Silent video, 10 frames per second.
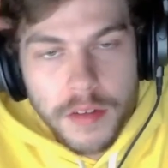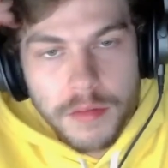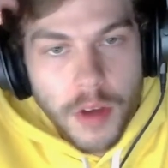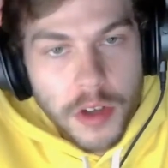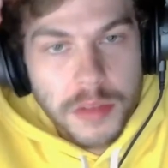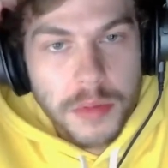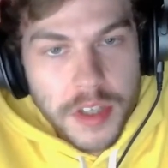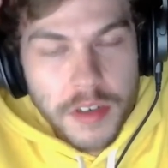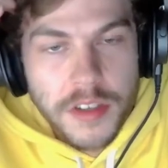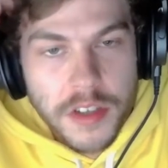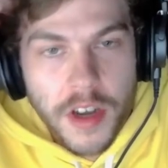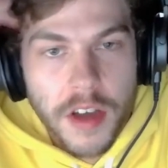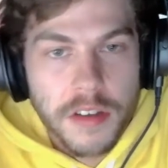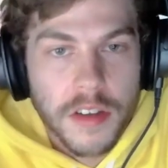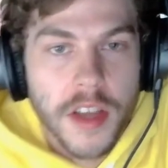on some theories on how
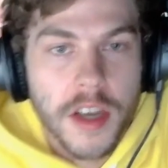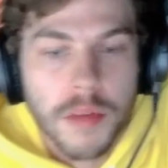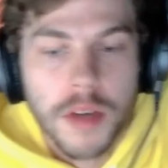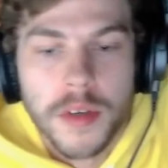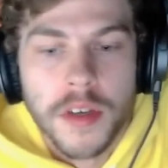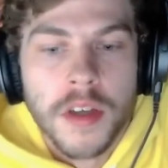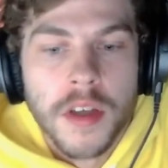you think maybe